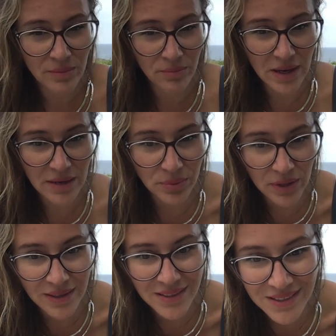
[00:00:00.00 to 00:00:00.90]
many
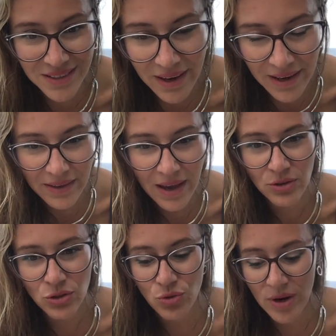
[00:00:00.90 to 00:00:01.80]
planets in the 8th
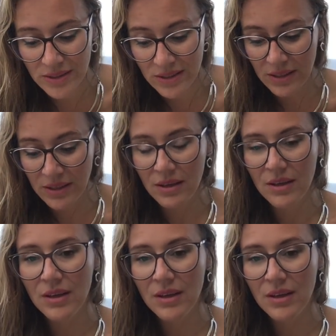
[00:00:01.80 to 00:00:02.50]
house transiting,